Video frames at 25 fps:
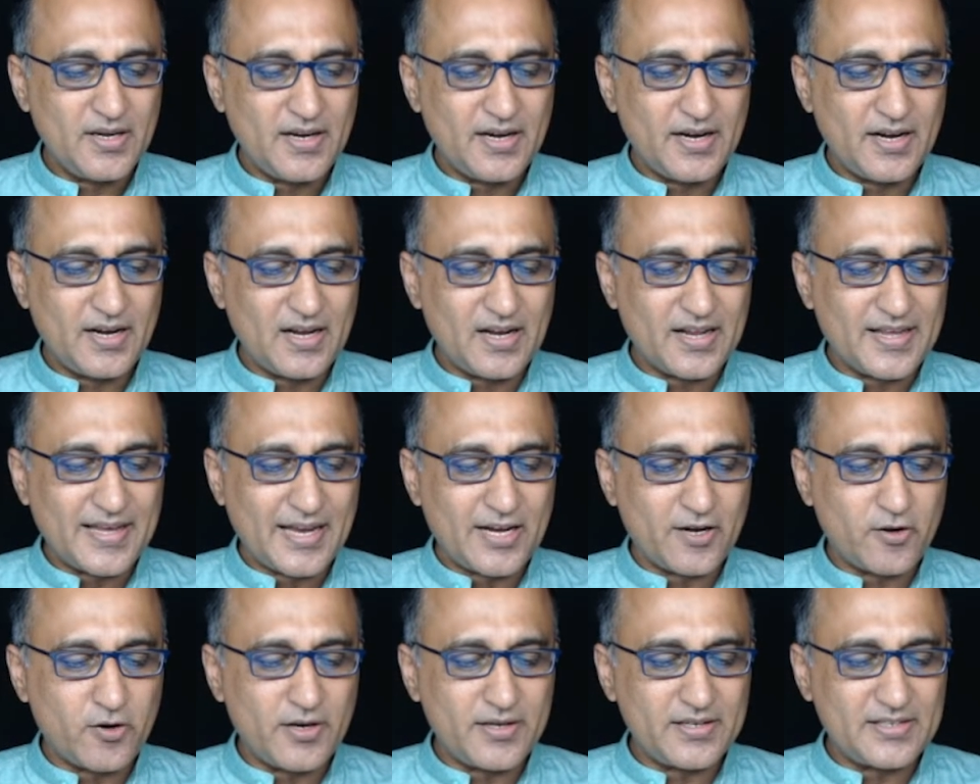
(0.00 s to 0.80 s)
It will
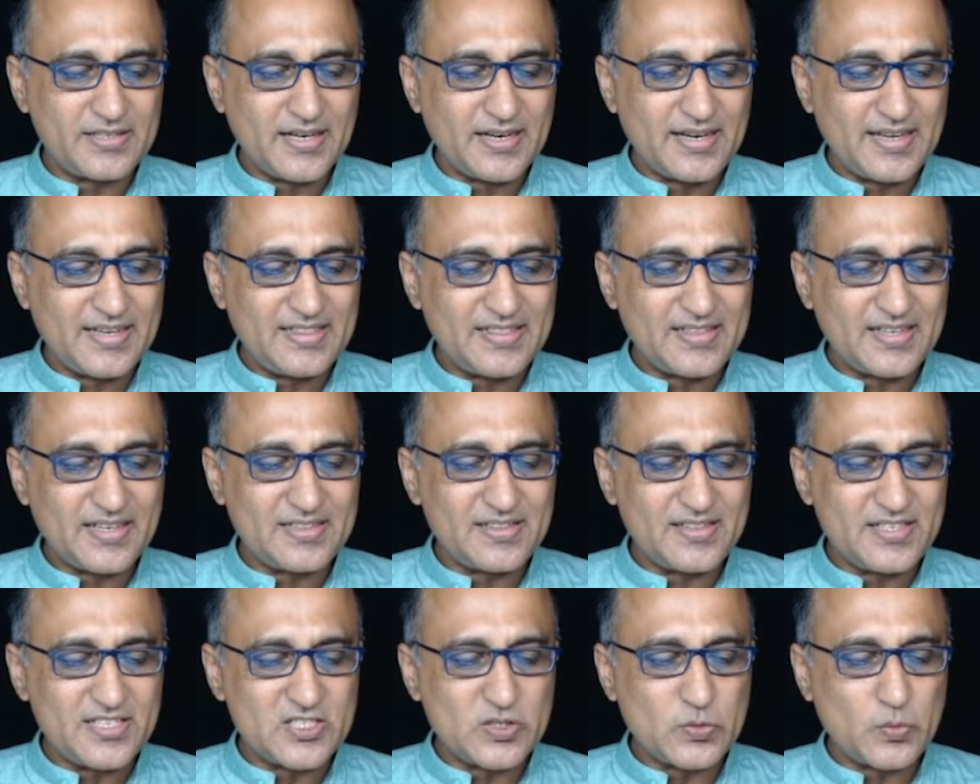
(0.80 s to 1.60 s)
calculate the length
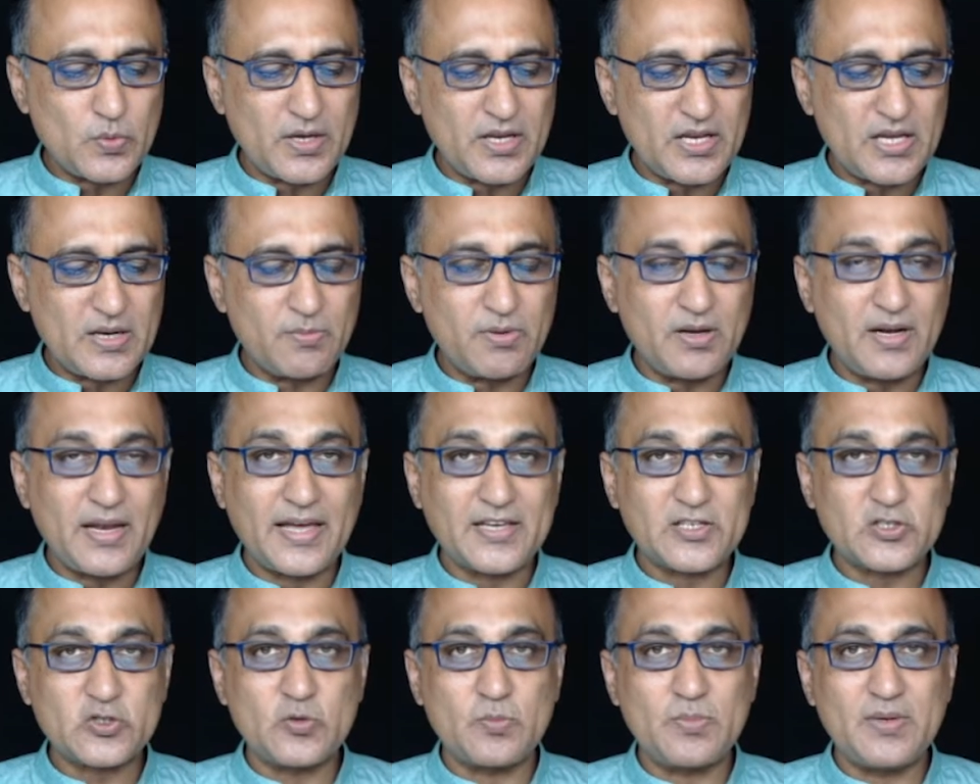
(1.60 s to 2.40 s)
and this variable
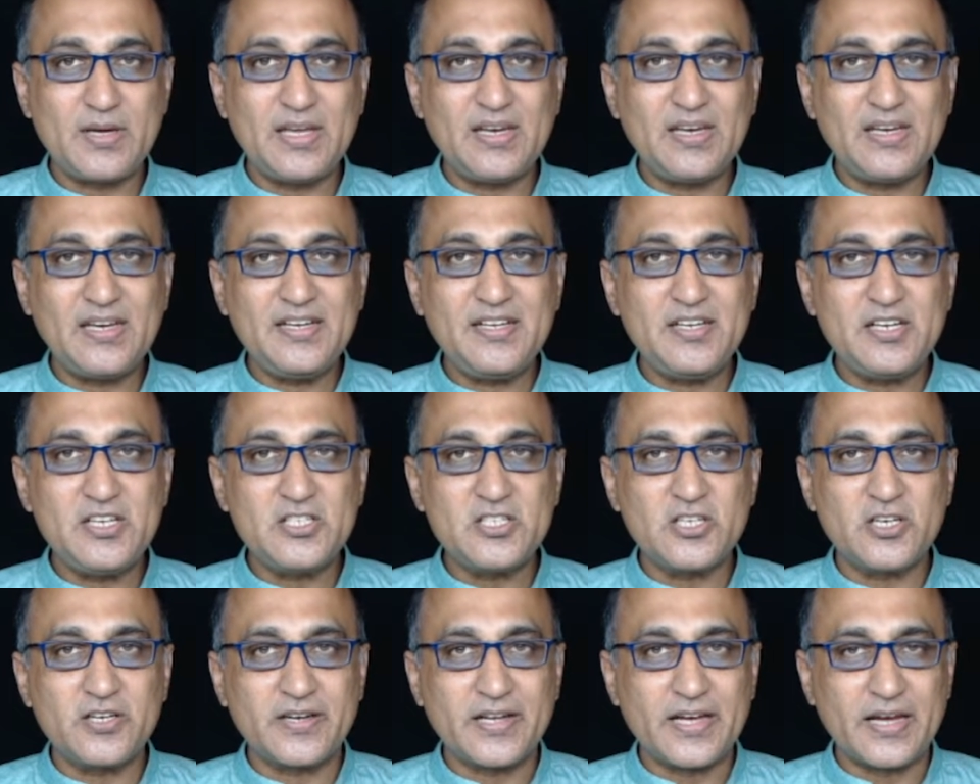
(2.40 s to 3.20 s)
has to be an
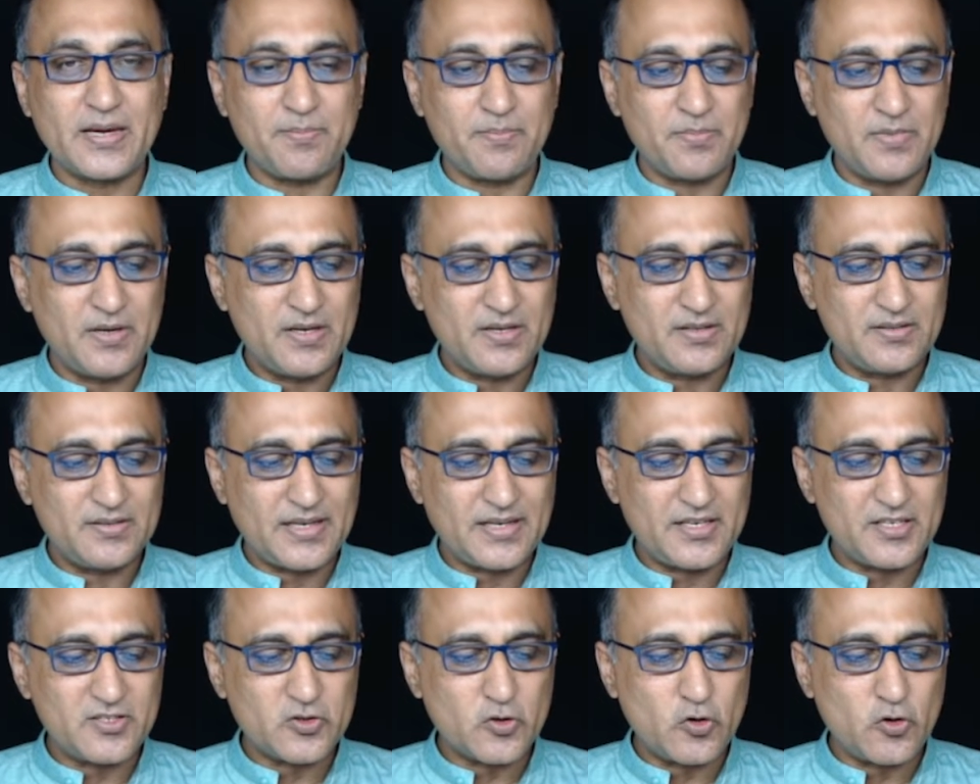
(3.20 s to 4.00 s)
integer type
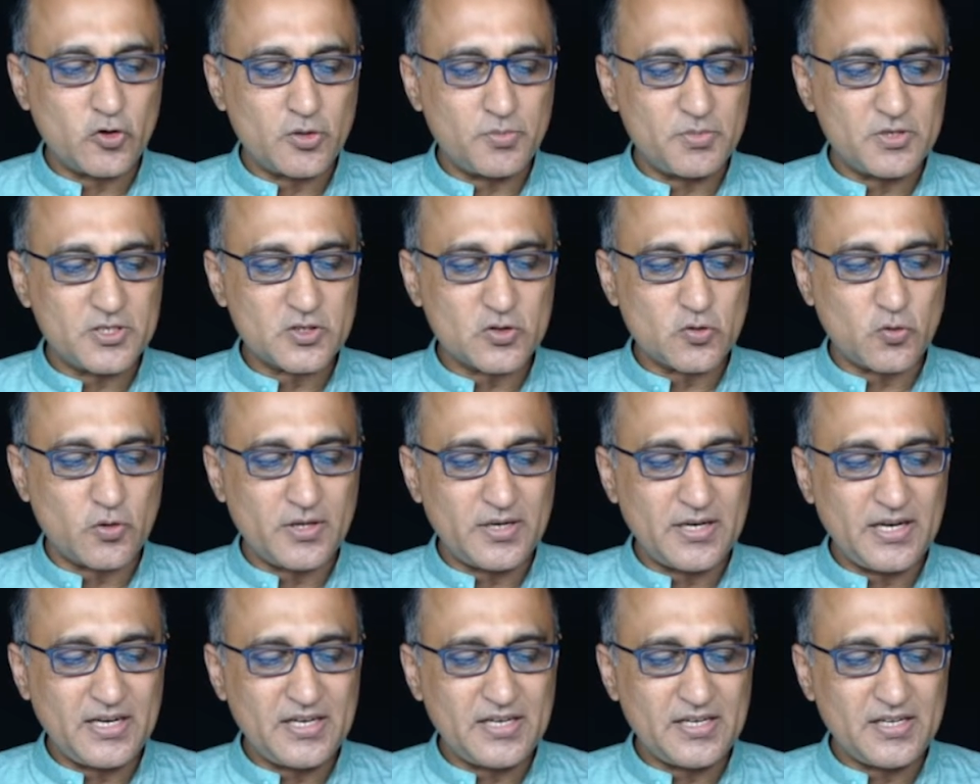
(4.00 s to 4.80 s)
that is going to be stored in
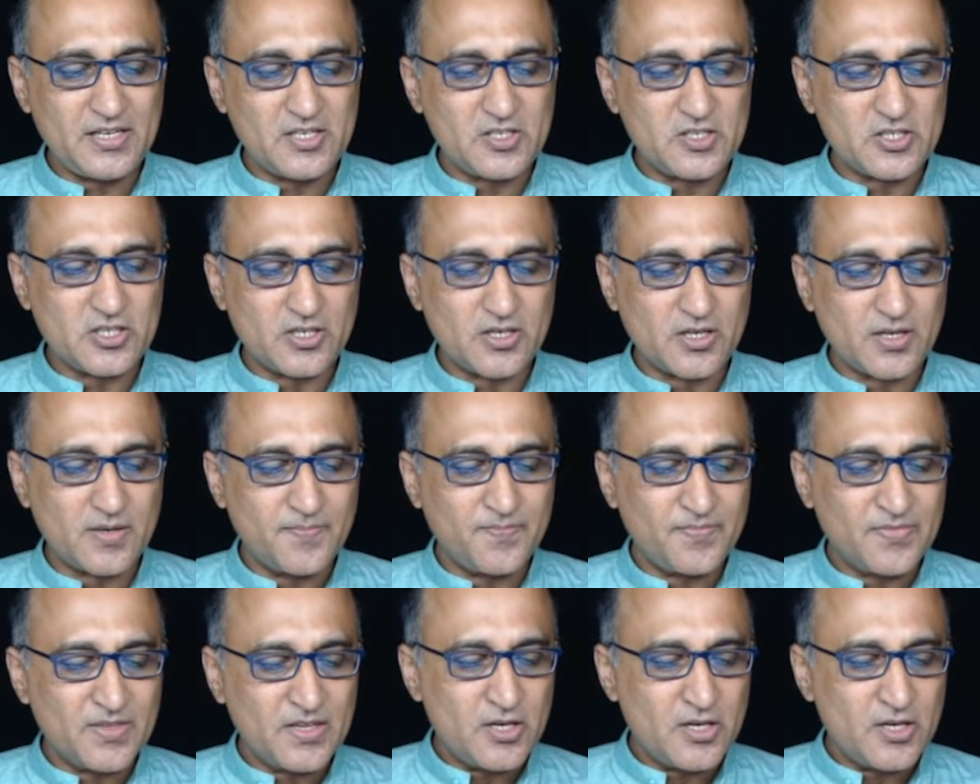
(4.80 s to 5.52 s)
an integer.